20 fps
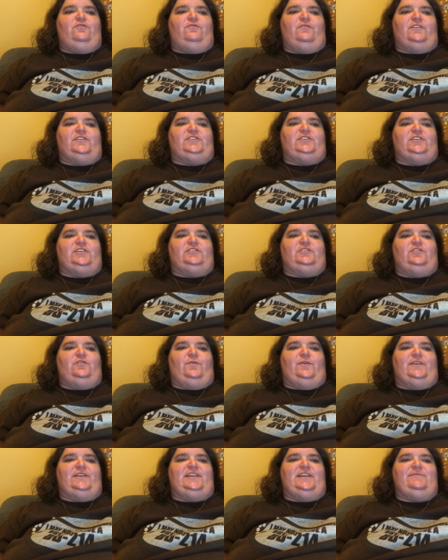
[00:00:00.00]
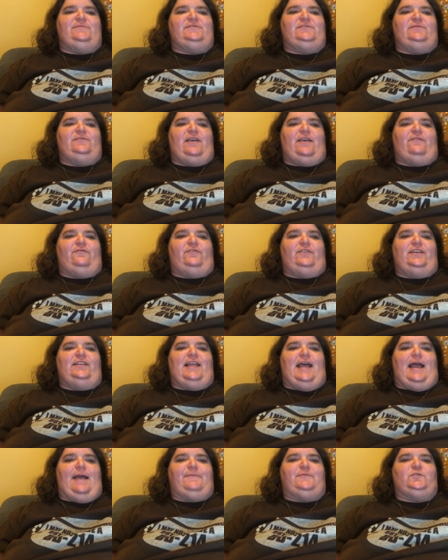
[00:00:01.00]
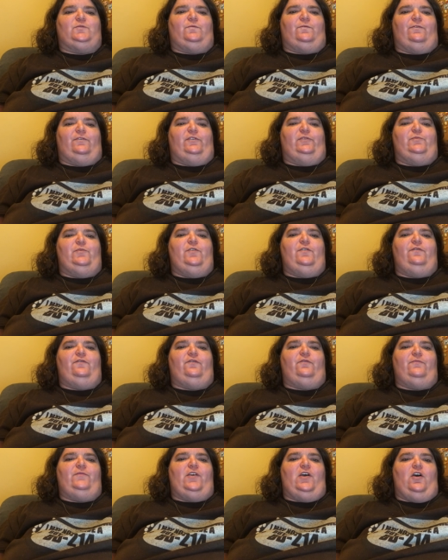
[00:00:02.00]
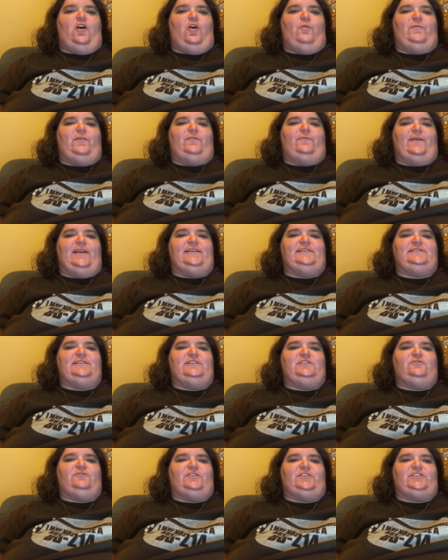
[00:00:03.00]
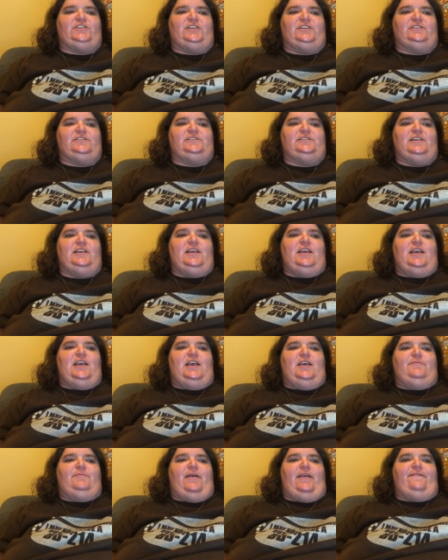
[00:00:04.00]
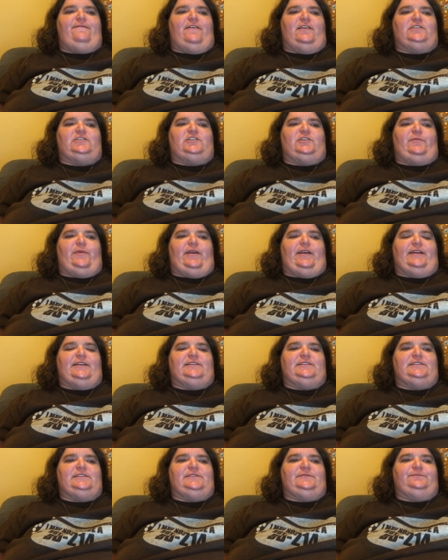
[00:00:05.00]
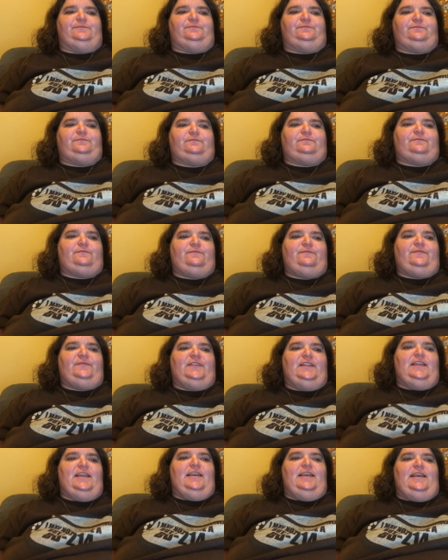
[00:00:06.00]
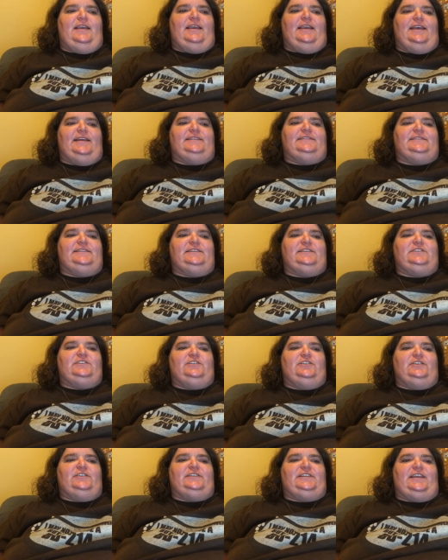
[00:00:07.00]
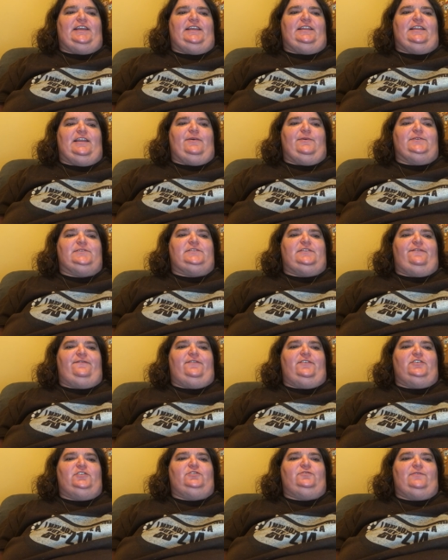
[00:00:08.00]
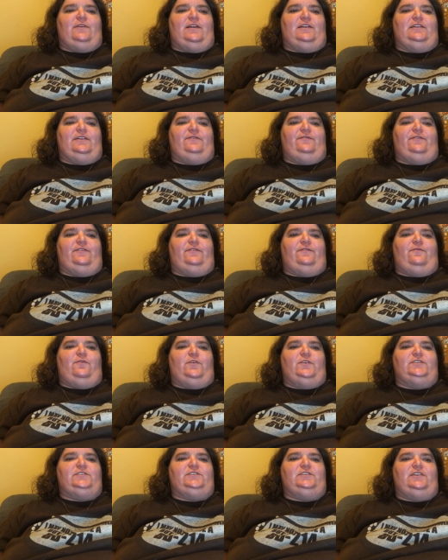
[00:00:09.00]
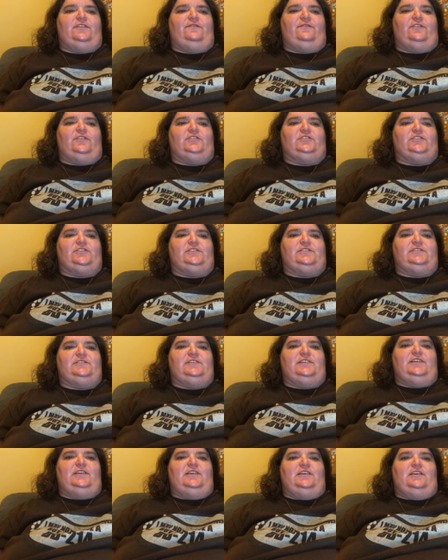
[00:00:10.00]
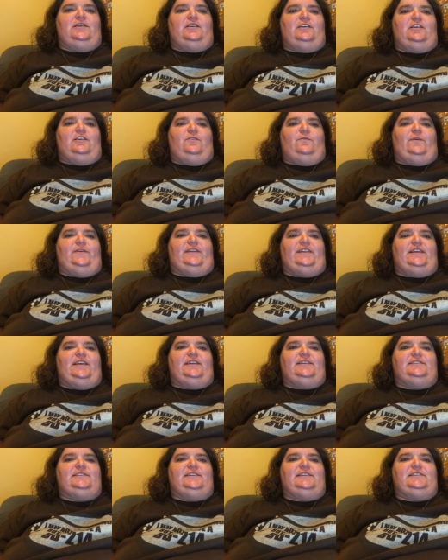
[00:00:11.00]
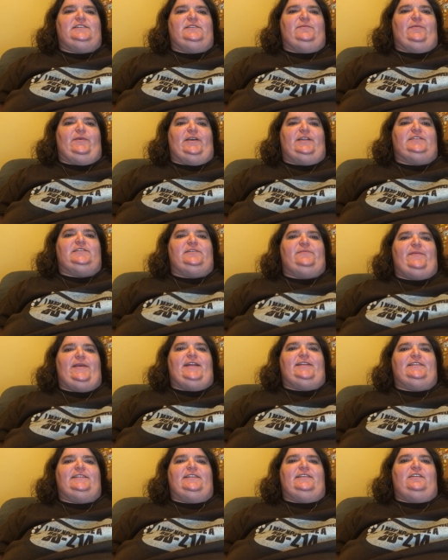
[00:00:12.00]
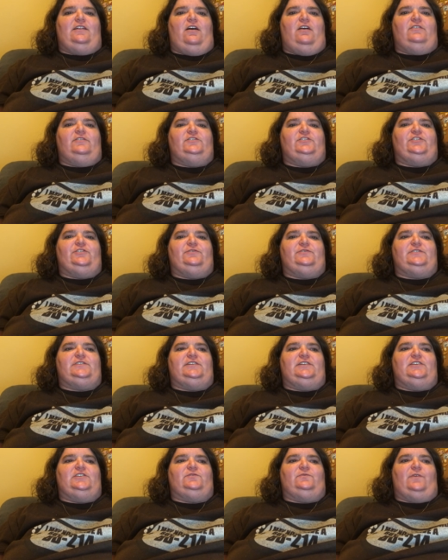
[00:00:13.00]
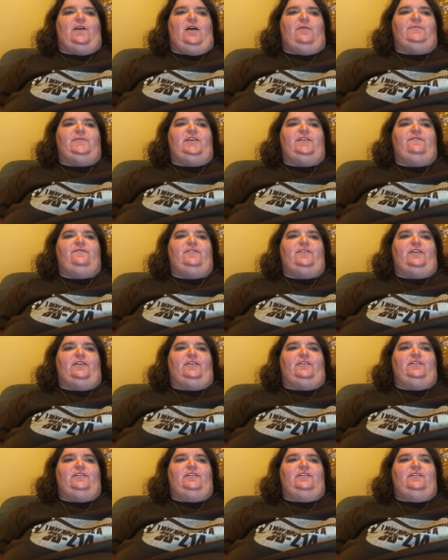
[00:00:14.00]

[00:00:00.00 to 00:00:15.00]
Christians who were deemed to have relapsed were removed from the home and raised as Christians by foster parents. In 613, there was the first round of enforced conversions, when King Sisebut demanded that all Jews in his realm convert.